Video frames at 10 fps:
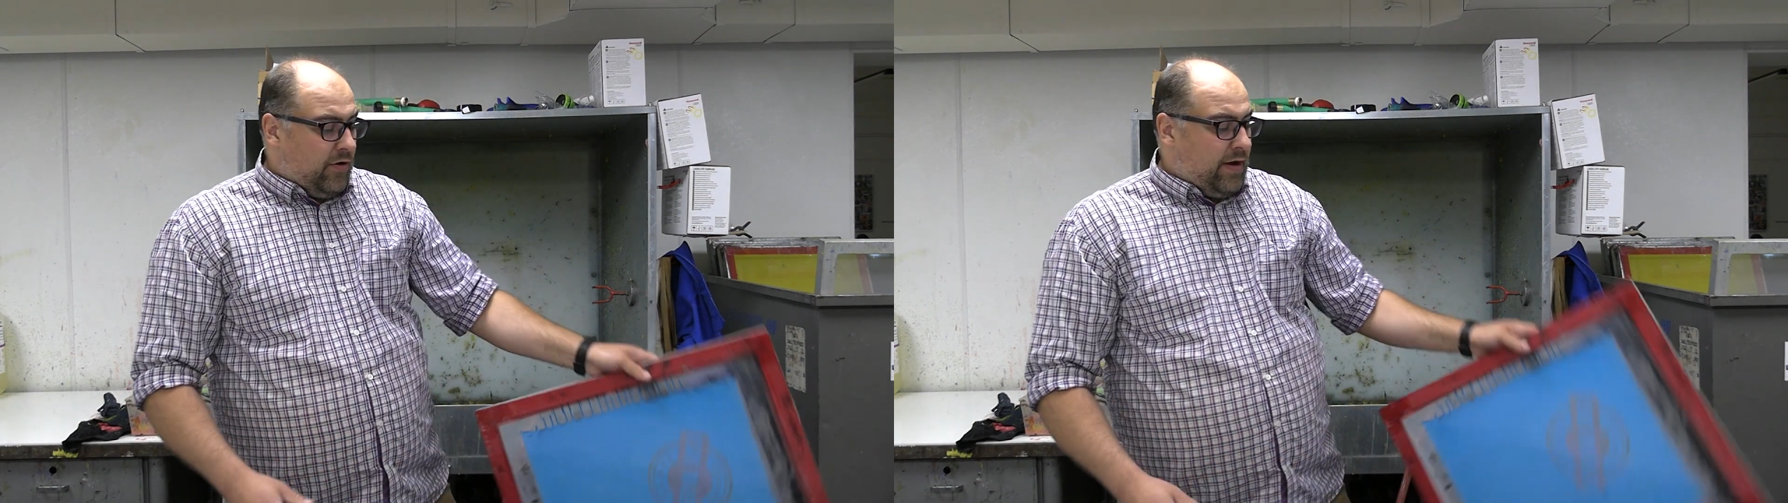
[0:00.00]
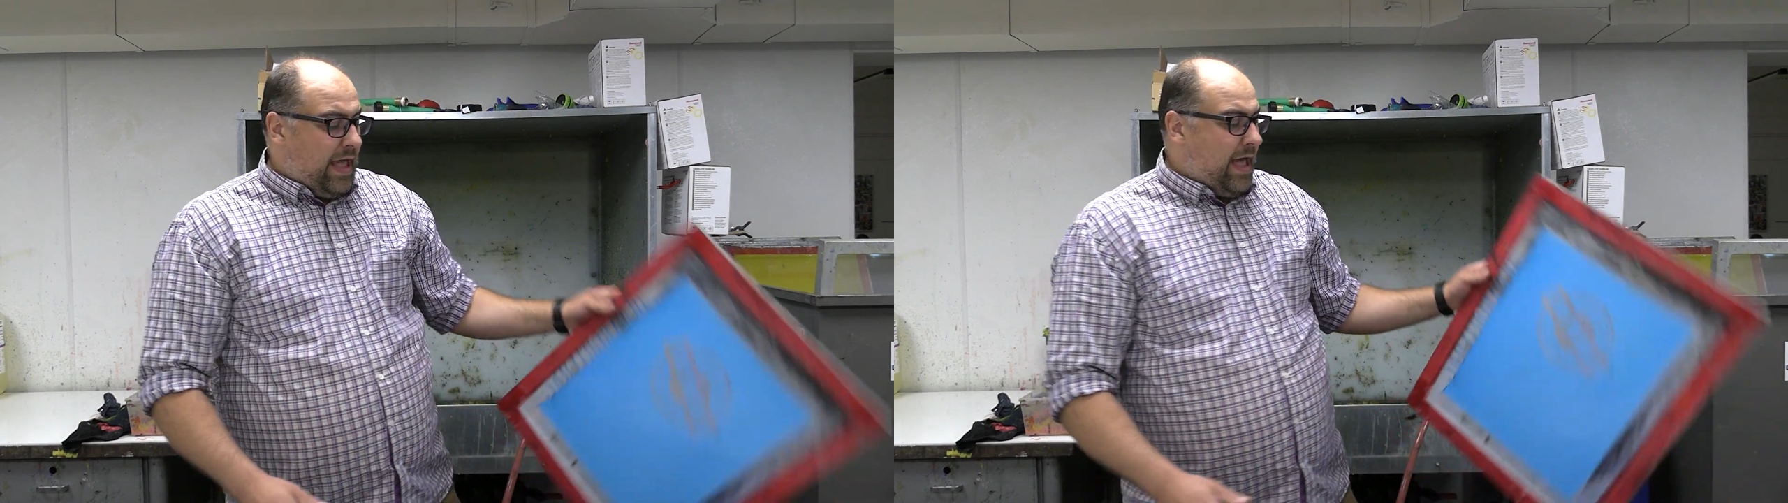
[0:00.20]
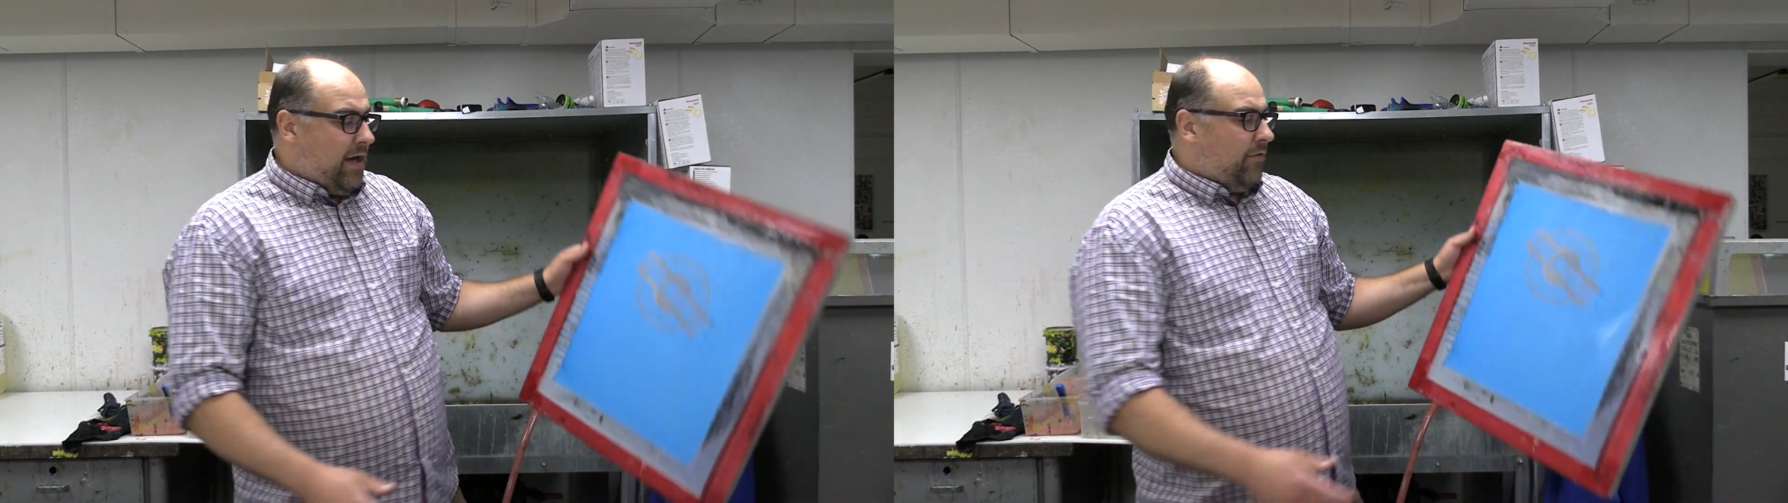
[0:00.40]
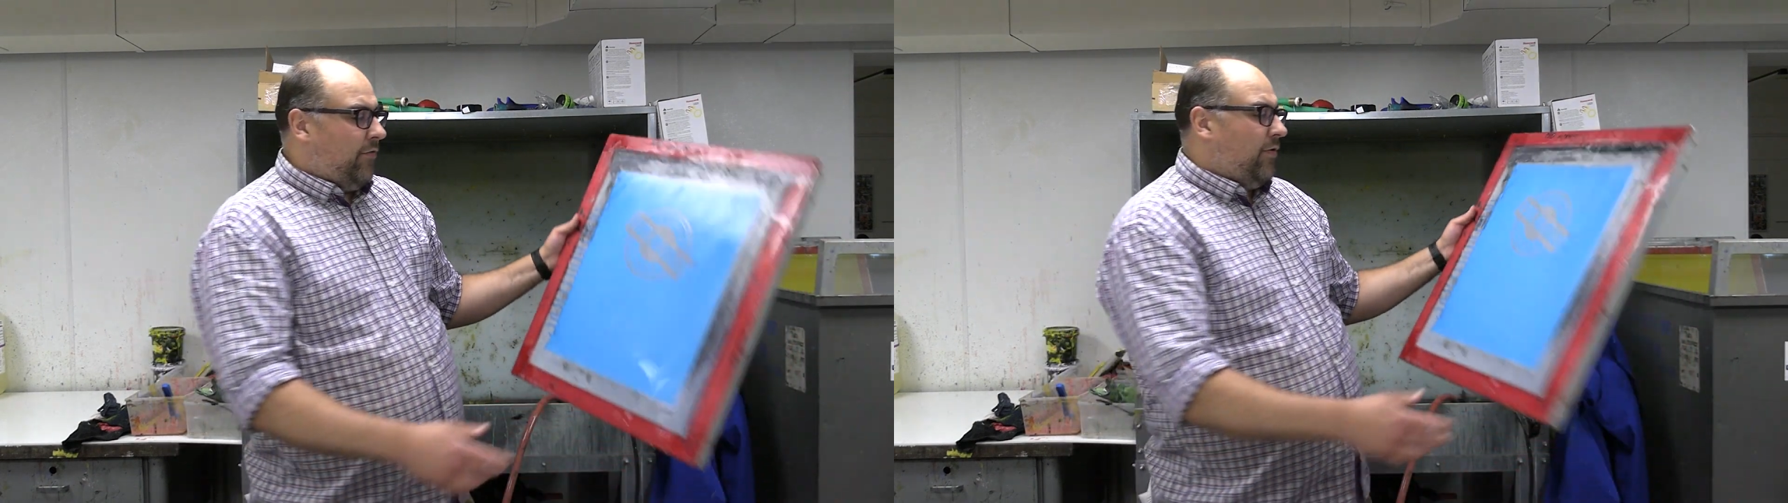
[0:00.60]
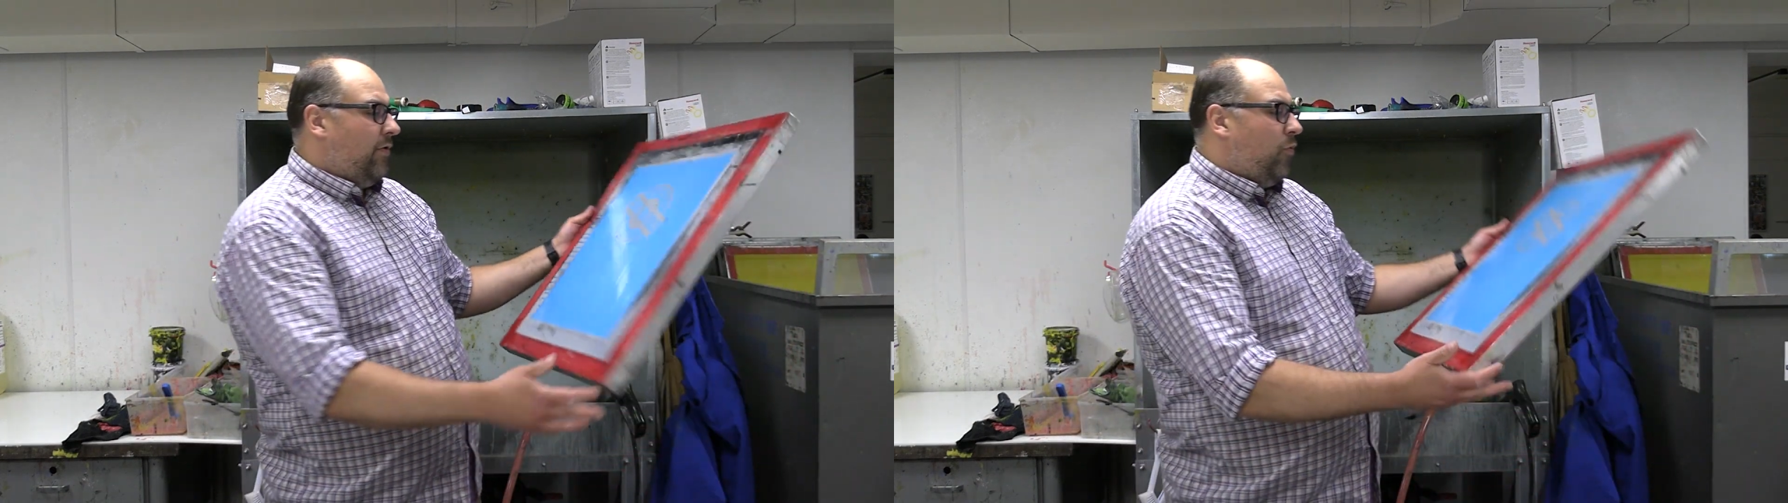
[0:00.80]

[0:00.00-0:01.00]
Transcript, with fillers: don't have